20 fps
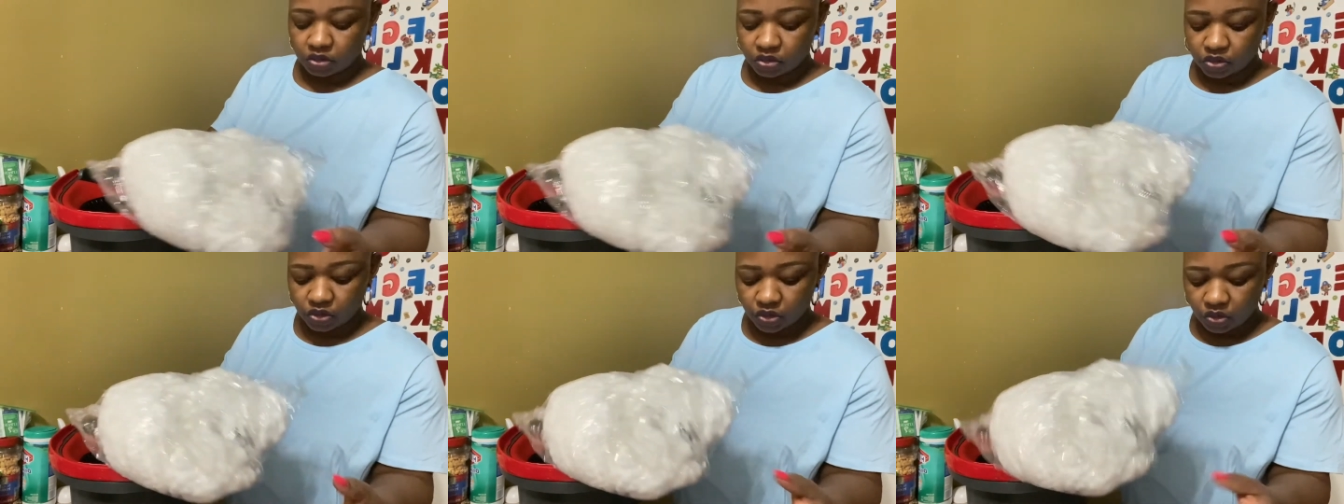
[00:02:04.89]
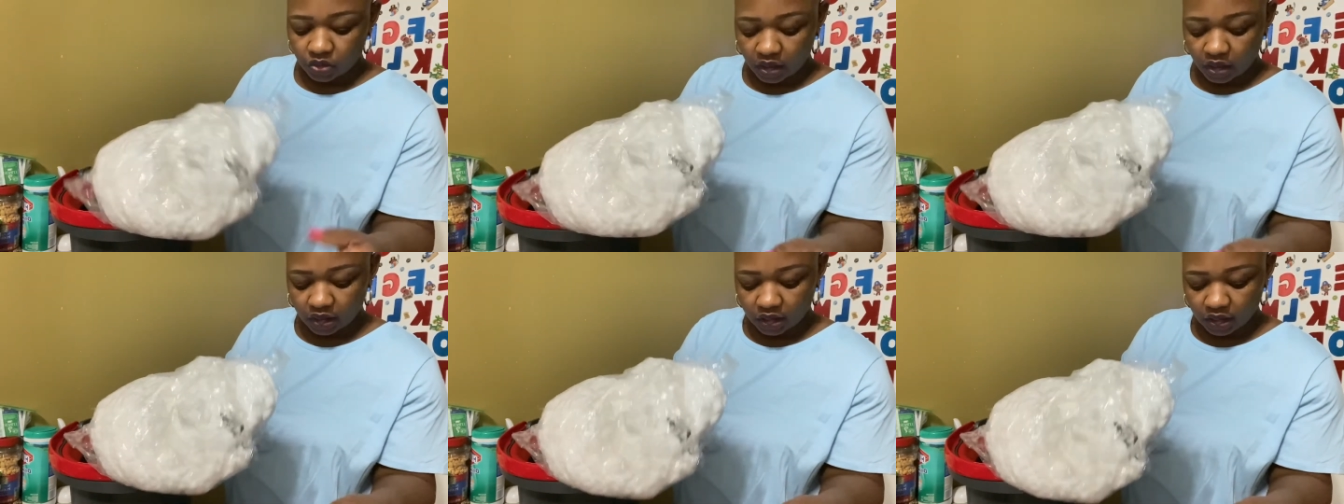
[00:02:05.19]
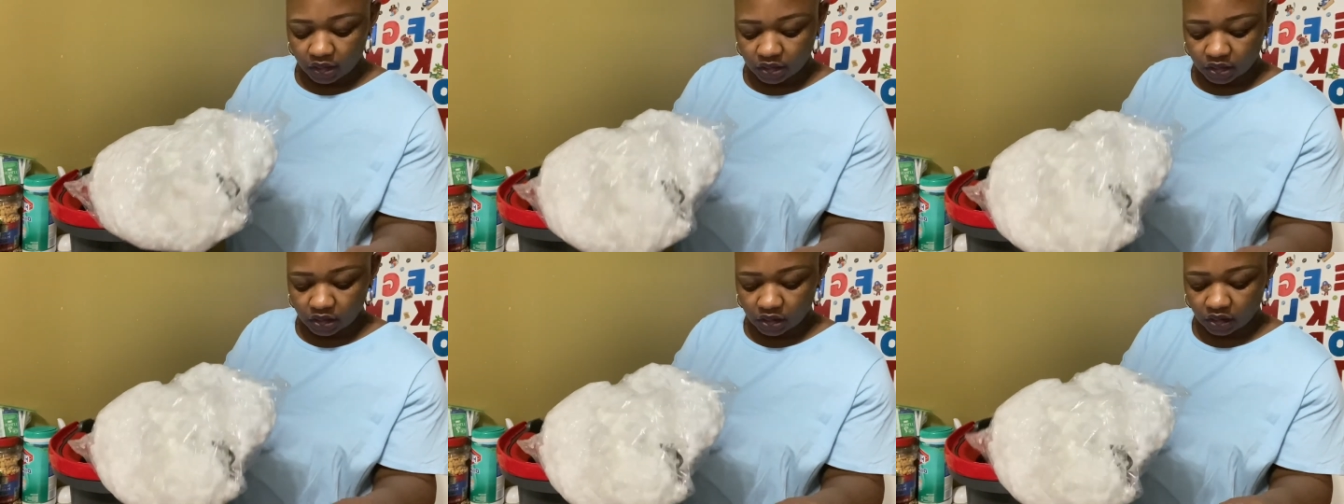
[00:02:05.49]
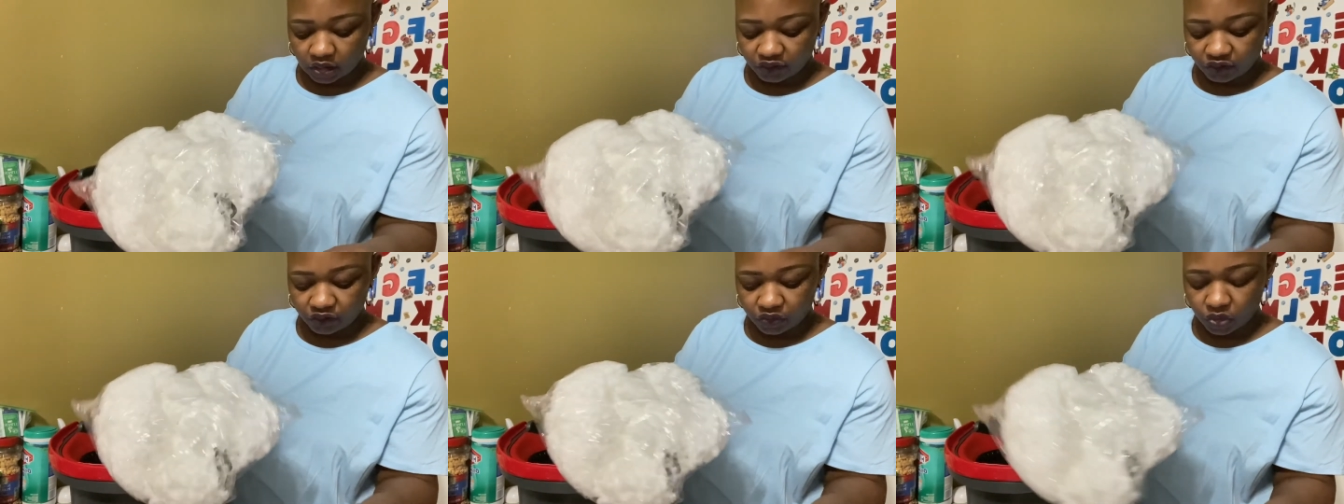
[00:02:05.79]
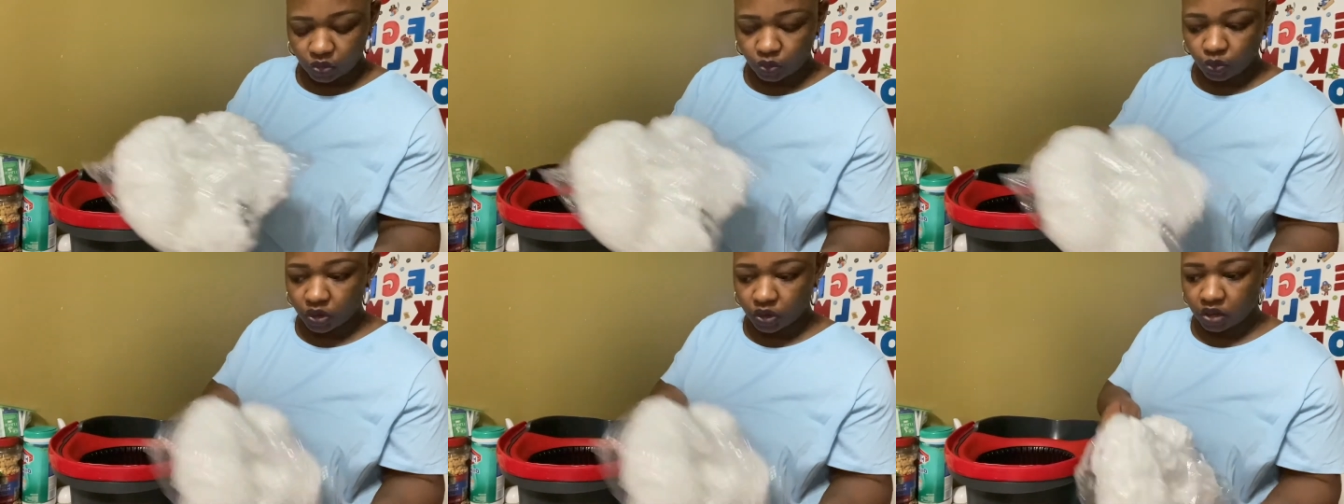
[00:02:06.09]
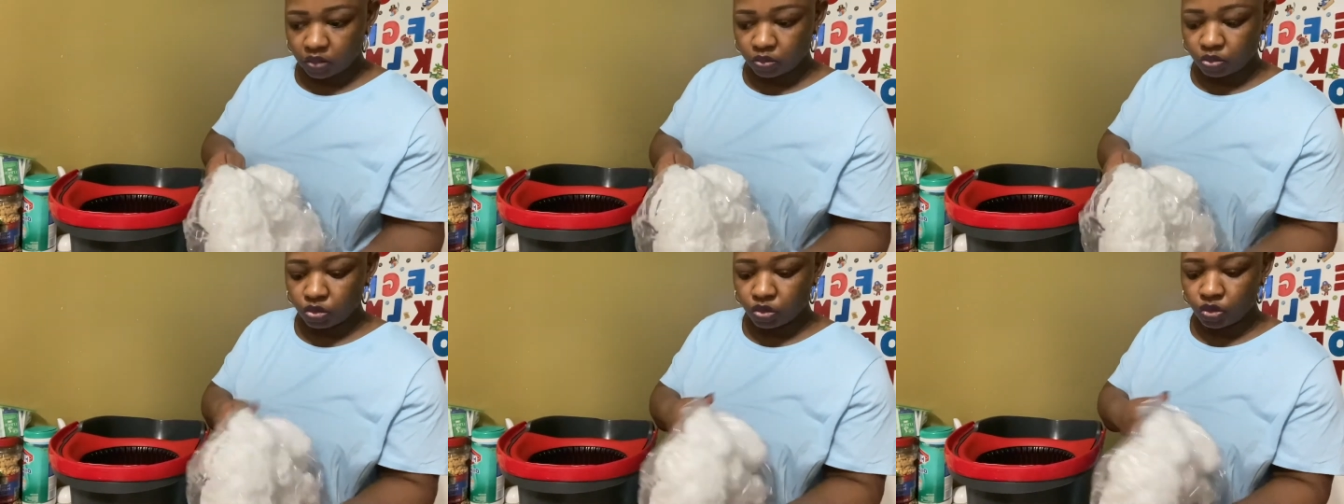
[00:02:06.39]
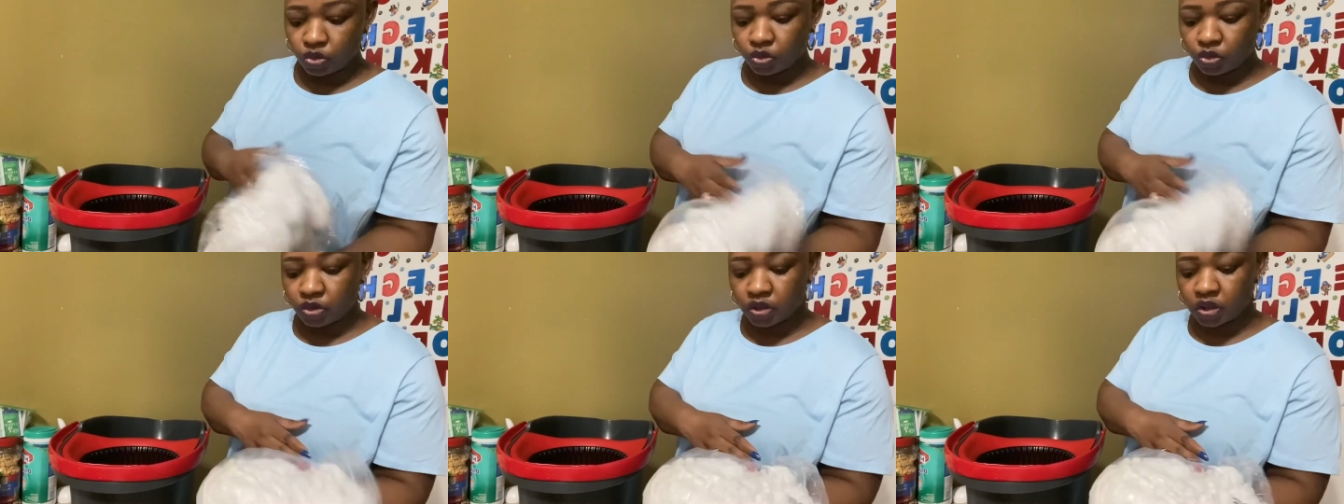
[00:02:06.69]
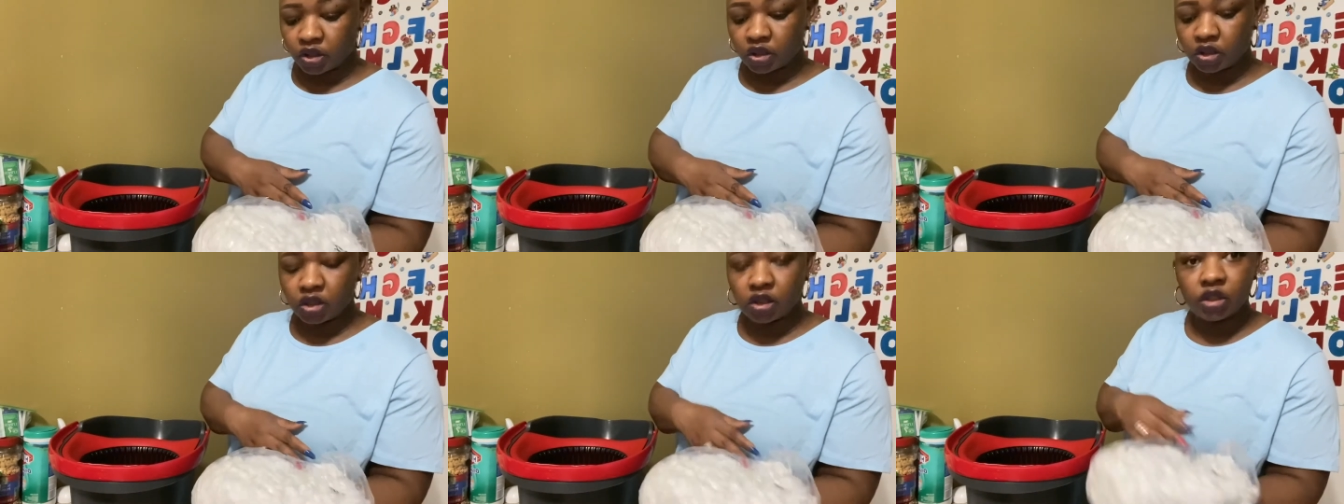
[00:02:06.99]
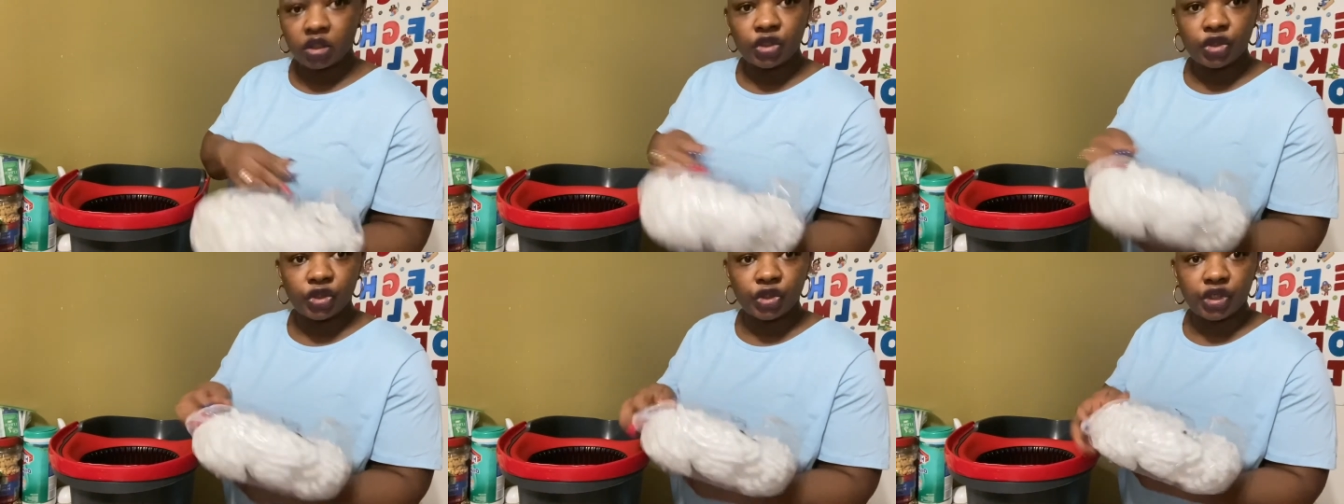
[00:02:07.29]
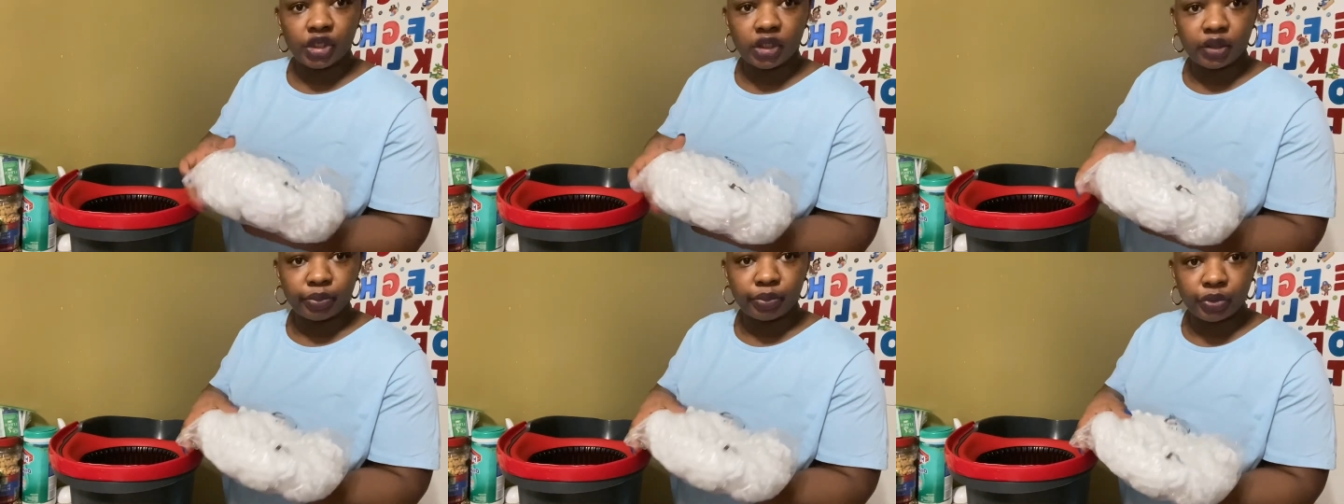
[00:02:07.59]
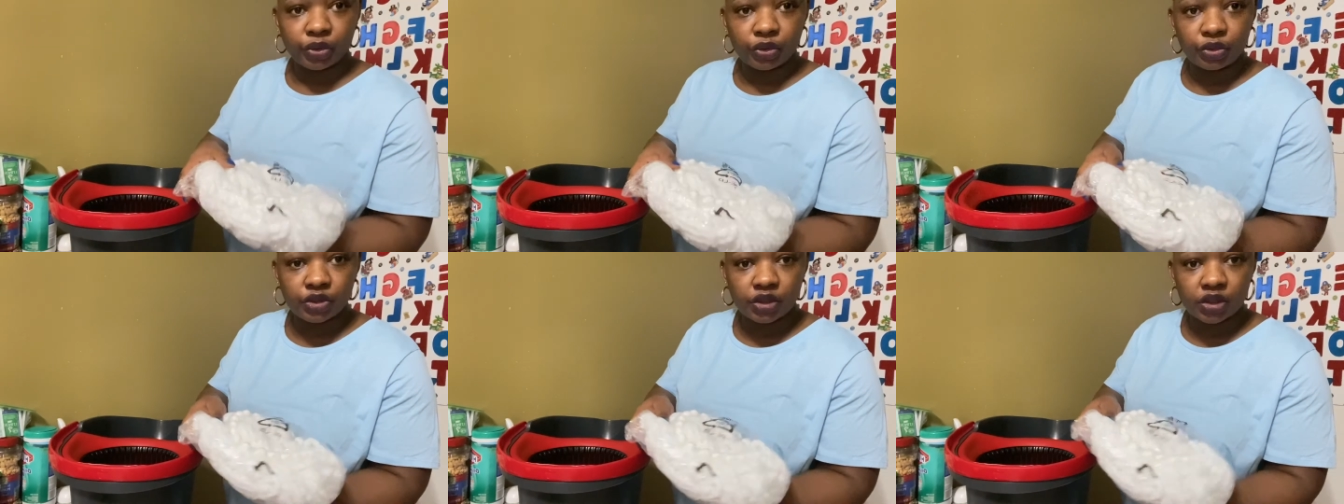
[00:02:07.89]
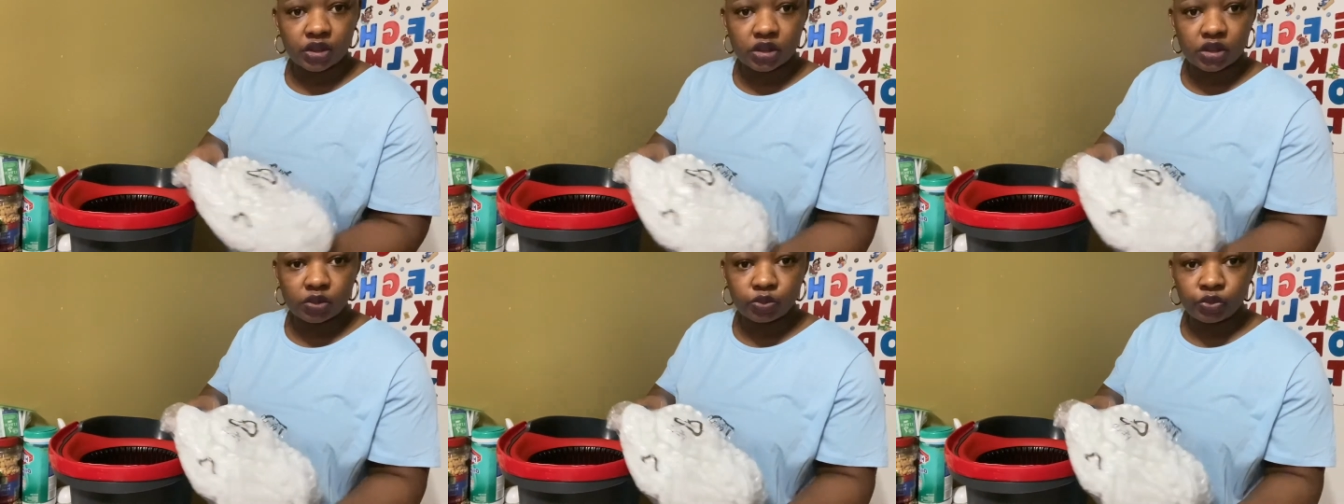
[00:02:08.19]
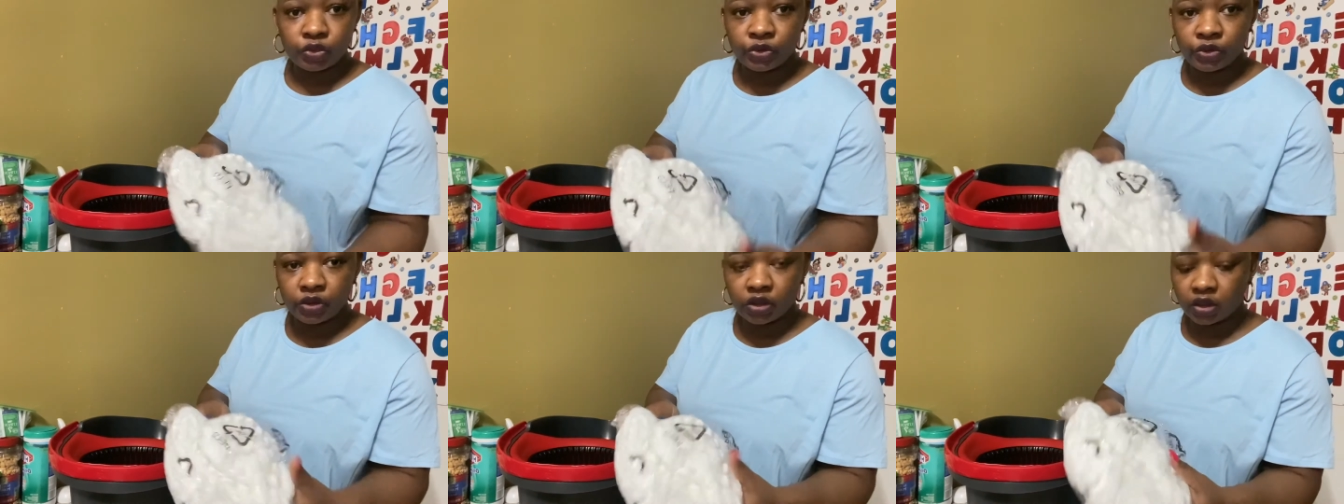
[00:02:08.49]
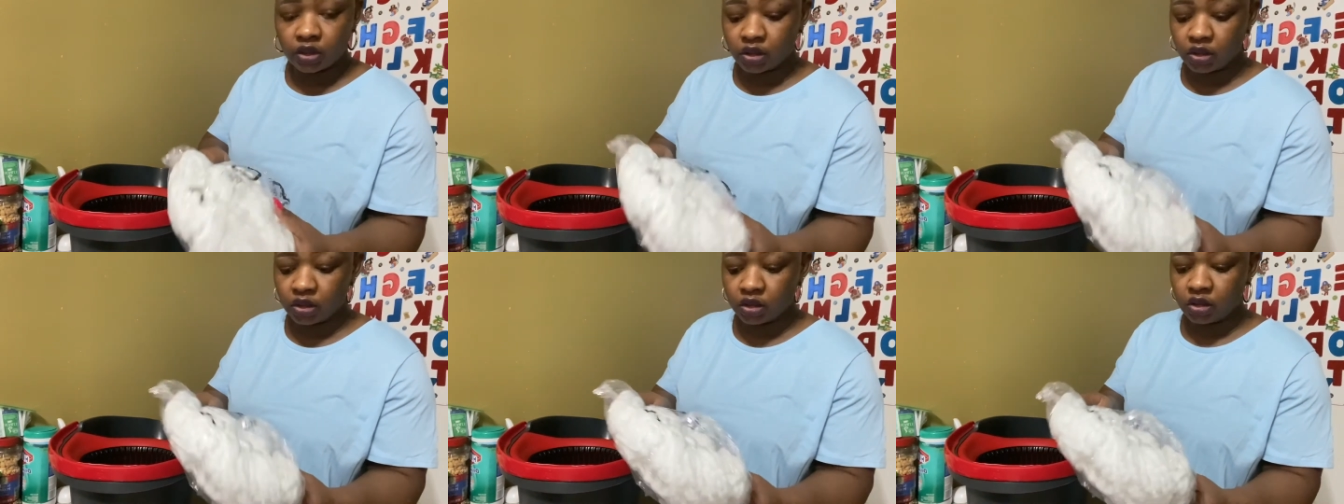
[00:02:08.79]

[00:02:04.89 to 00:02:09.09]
So I guess if you want more, you can purchase more.